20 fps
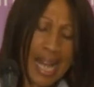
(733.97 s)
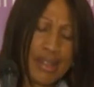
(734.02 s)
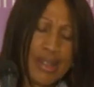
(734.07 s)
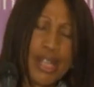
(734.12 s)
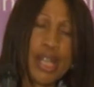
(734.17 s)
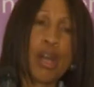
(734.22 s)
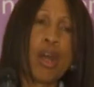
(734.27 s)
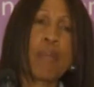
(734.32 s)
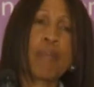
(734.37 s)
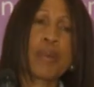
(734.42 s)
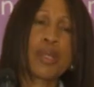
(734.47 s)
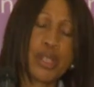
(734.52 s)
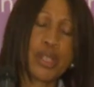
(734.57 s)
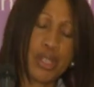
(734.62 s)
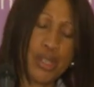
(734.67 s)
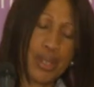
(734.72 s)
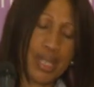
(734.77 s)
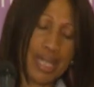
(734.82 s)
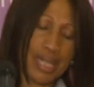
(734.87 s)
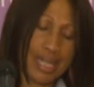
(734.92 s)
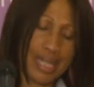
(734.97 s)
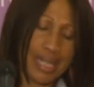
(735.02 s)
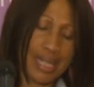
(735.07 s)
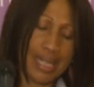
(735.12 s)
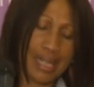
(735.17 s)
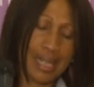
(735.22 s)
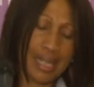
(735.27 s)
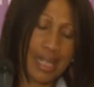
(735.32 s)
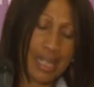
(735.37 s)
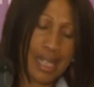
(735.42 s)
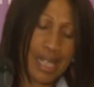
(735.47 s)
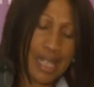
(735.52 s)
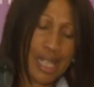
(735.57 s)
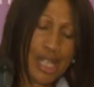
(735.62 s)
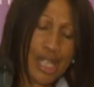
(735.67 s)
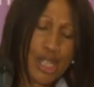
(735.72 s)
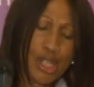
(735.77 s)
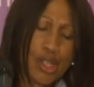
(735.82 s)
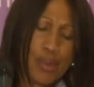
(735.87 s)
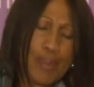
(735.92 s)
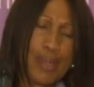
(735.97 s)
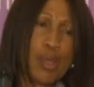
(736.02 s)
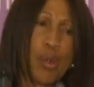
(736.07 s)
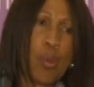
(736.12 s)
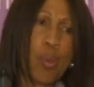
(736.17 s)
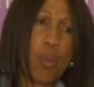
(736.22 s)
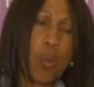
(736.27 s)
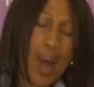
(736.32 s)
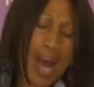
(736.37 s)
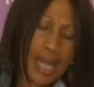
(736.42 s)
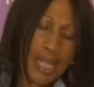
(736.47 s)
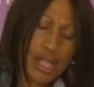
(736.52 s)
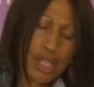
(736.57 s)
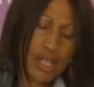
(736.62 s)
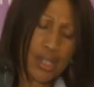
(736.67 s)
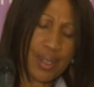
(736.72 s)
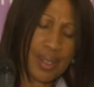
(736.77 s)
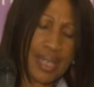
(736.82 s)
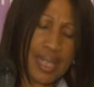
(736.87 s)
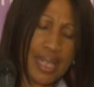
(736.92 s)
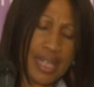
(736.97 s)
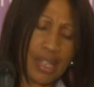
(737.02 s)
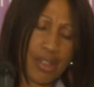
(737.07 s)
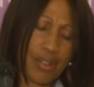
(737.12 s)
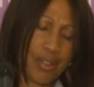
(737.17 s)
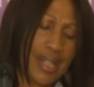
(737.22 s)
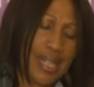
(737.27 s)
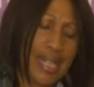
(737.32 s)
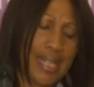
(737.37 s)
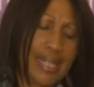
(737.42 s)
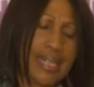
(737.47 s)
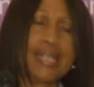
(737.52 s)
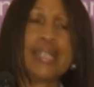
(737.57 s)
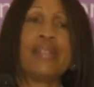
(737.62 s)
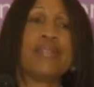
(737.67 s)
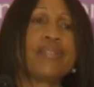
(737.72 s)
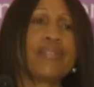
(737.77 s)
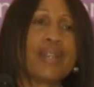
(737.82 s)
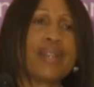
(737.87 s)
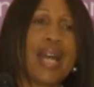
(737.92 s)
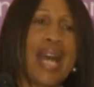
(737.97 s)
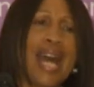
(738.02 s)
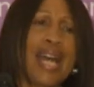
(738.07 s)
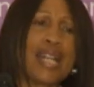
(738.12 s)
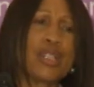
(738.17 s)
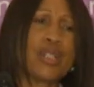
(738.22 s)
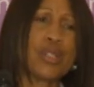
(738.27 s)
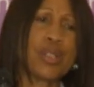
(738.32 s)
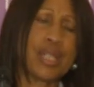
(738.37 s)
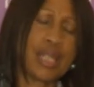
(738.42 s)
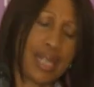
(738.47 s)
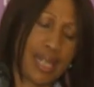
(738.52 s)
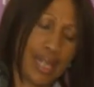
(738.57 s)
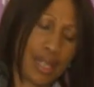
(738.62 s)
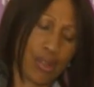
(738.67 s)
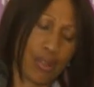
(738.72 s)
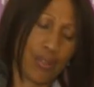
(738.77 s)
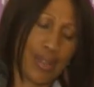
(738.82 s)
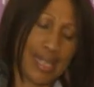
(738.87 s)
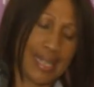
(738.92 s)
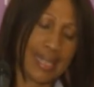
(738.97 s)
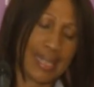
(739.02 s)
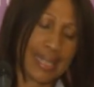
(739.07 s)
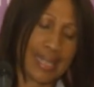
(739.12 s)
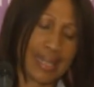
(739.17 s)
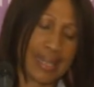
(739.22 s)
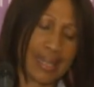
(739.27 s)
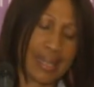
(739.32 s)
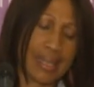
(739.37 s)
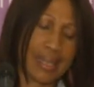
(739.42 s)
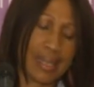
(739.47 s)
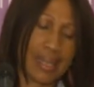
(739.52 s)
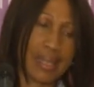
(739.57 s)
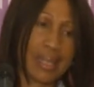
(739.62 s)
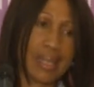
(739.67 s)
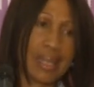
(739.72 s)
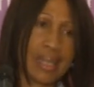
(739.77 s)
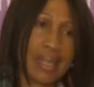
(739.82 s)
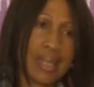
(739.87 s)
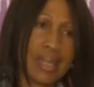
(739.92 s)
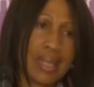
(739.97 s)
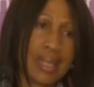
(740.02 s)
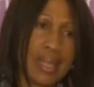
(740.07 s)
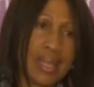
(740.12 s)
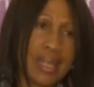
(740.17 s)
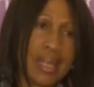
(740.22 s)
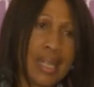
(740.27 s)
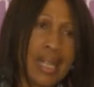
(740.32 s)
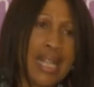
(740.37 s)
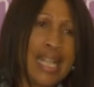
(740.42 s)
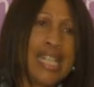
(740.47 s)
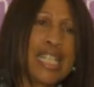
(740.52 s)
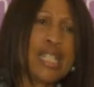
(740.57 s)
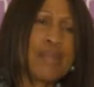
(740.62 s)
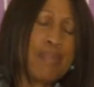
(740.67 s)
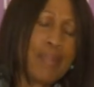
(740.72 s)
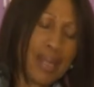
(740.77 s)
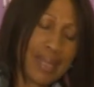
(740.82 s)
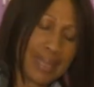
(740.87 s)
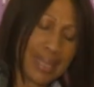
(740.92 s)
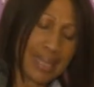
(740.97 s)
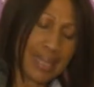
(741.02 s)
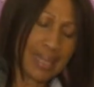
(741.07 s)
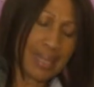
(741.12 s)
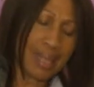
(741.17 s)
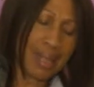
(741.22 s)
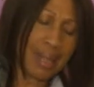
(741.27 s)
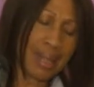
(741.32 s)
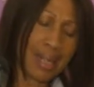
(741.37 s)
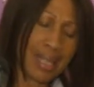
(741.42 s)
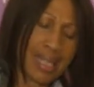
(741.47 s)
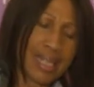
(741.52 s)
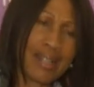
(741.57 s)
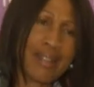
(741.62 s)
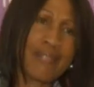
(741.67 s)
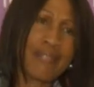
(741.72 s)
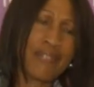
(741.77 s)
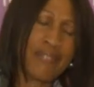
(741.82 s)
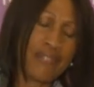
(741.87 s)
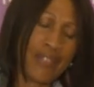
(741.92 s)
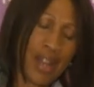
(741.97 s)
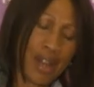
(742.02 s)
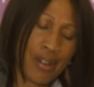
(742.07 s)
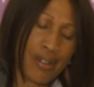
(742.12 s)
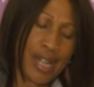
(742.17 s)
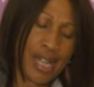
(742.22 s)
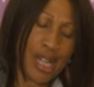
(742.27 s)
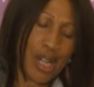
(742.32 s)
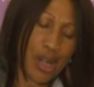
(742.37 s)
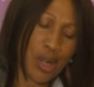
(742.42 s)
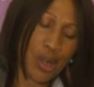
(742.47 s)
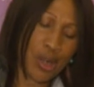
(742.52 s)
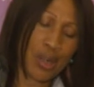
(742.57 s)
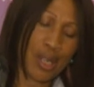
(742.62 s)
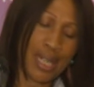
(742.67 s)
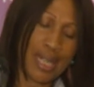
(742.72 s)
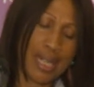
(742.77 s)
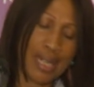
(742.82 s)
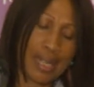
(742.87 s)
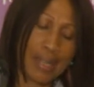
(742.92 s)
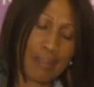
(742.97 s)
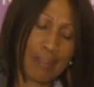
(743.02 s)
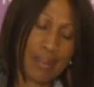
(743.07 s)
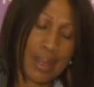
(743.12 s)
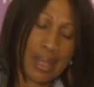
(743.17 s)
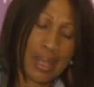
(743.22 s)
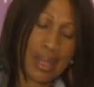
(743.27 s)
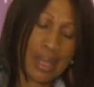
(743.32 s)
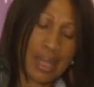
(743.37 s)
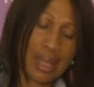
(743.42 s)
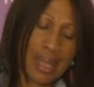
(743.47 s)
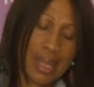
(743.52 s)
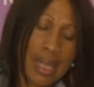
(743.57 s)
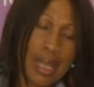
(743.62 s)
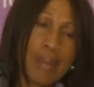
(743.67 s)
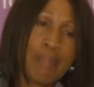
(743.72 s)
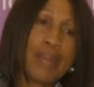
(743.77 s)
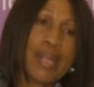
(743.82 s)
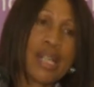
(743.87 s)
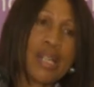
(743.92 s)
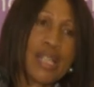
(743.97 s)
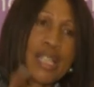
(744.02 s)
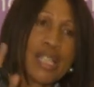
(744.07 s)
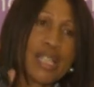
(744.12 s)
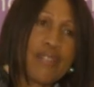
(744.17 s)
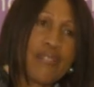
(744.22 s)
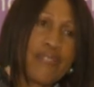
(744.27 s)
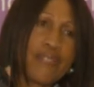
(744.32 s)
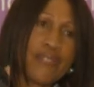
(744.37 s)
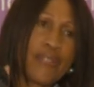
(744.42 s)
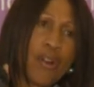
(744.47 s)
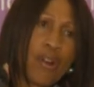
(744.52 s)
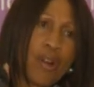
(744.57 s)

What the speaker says: with the space and the opportunity to be wantonly creative and to take risk. It must start very early,